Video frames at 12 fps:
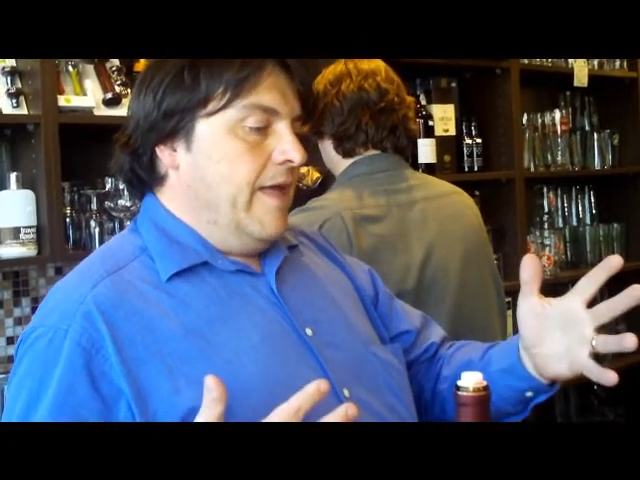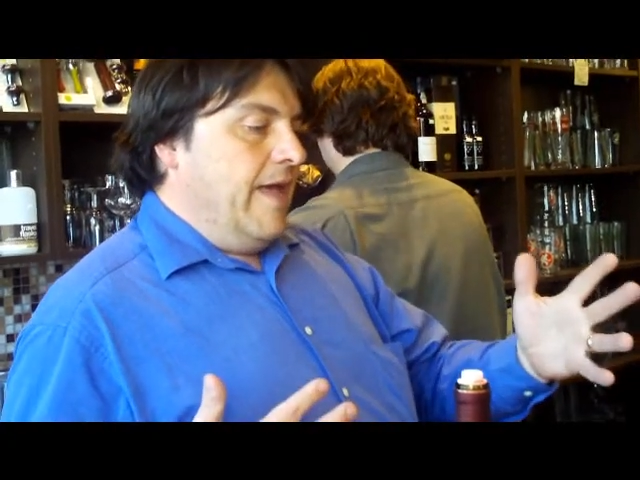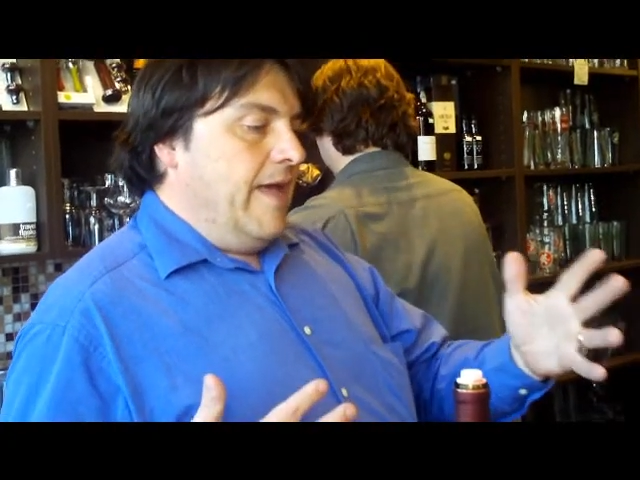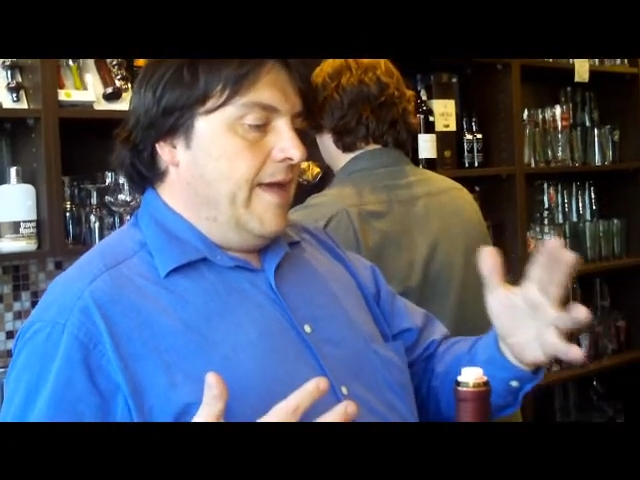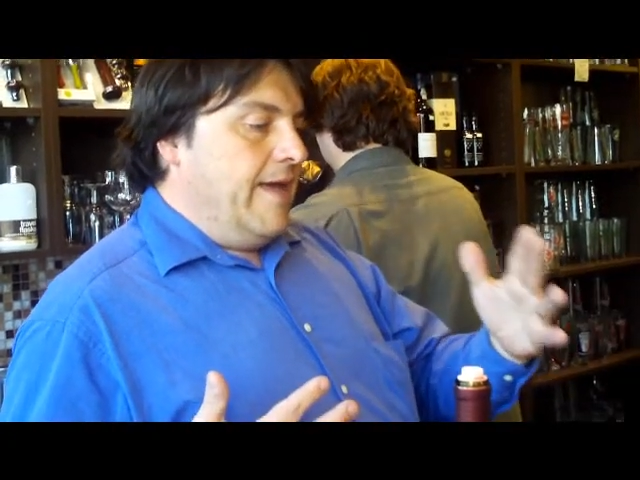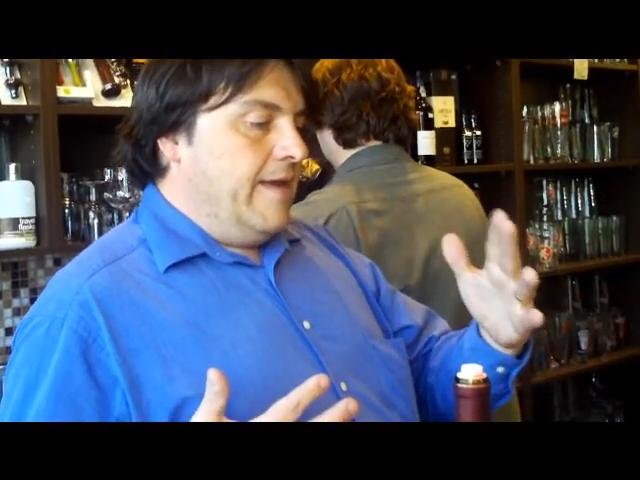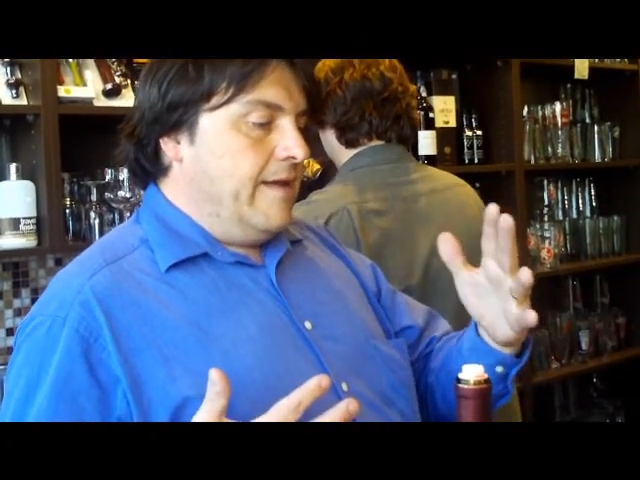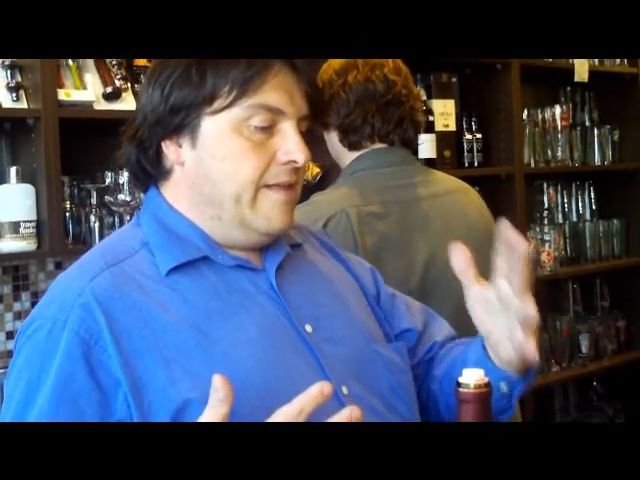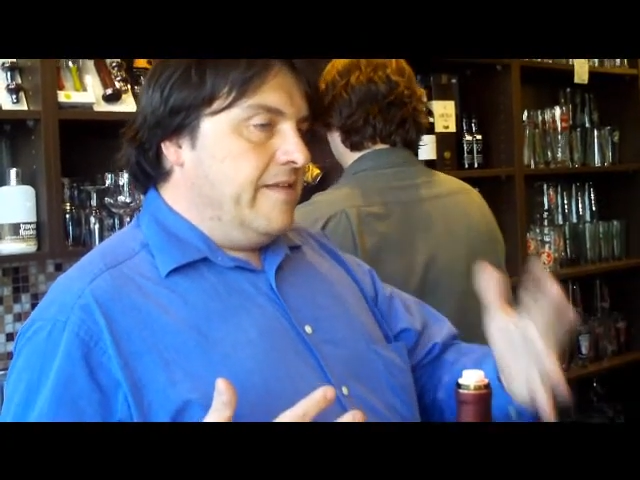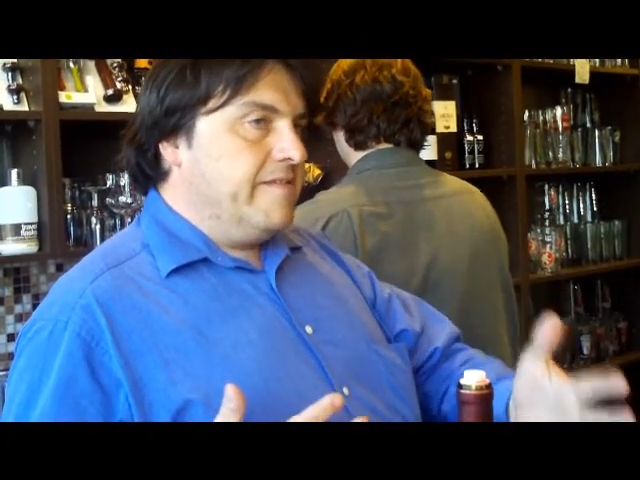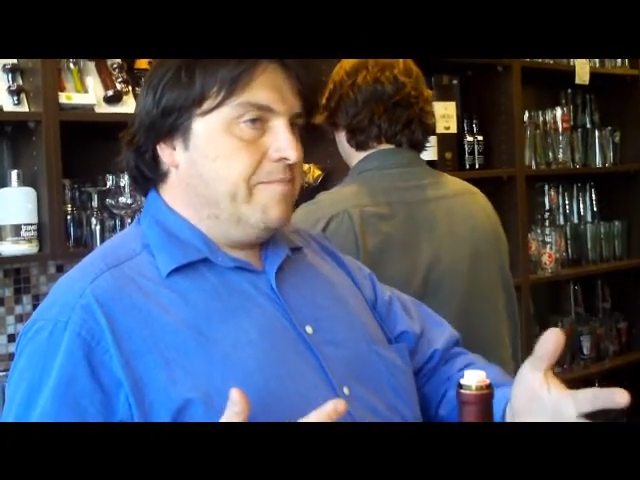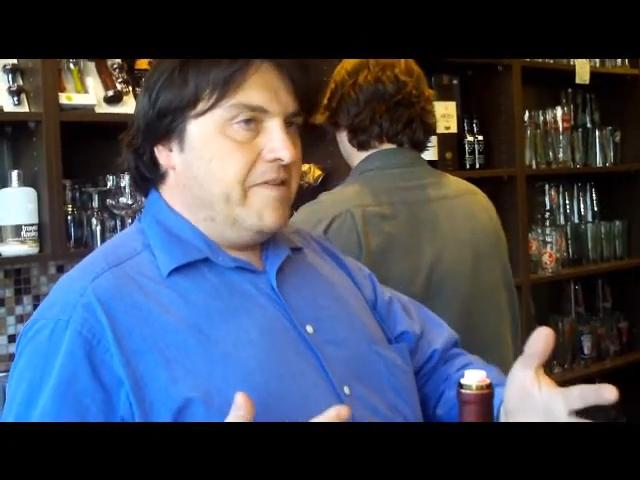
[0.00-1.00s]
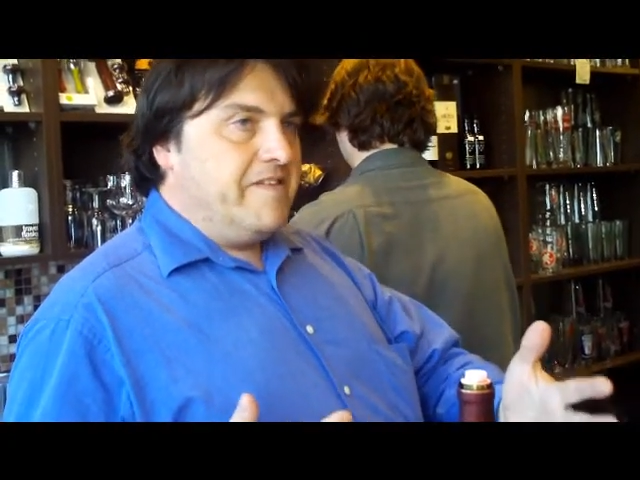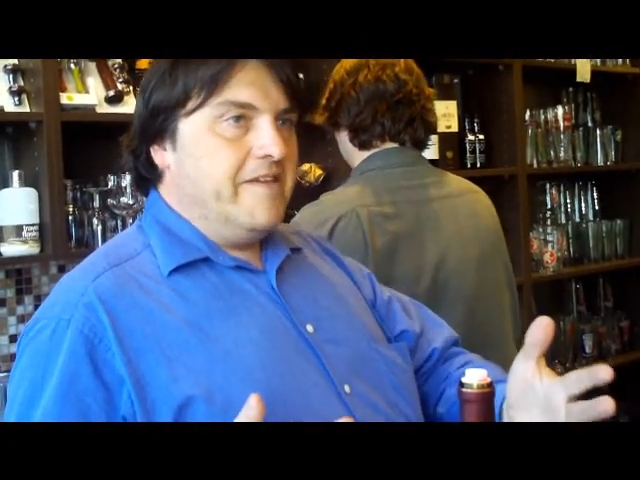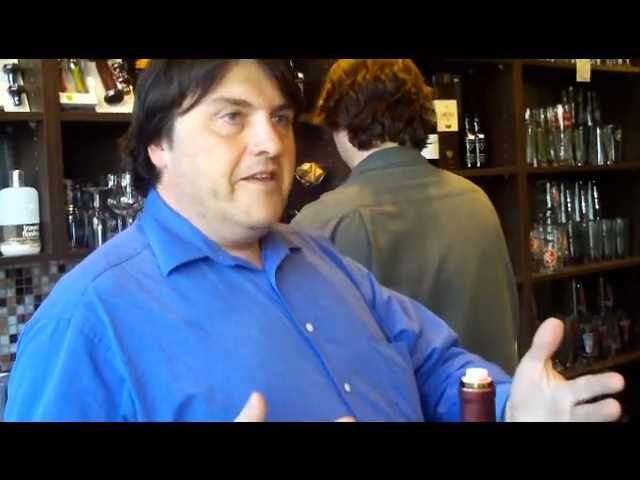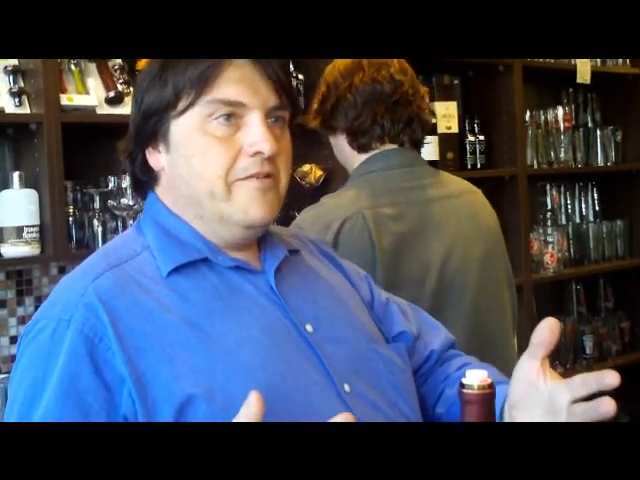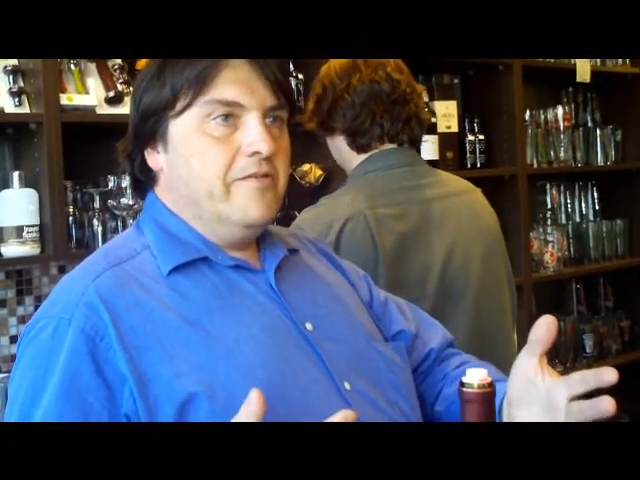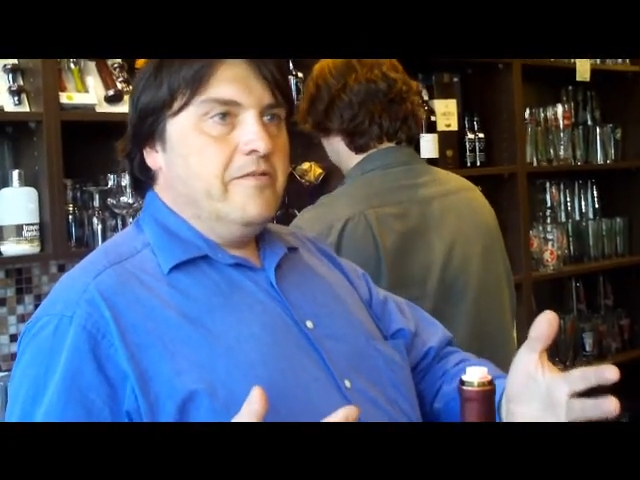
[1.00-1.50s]
and this
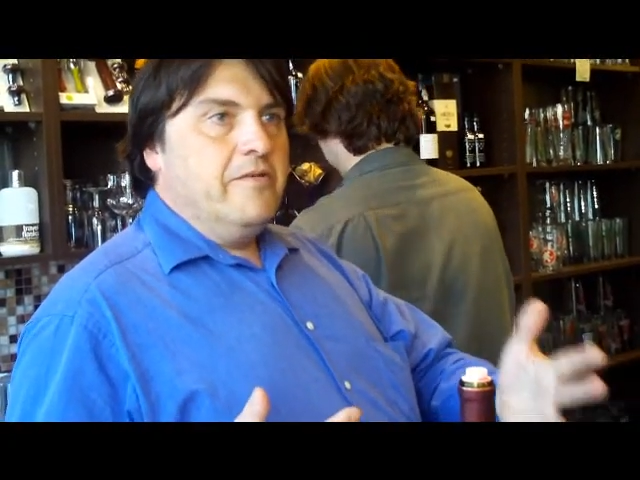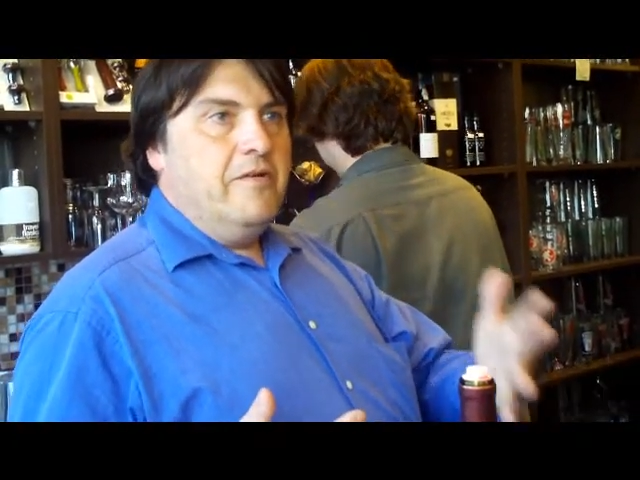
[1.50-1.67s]
Pasito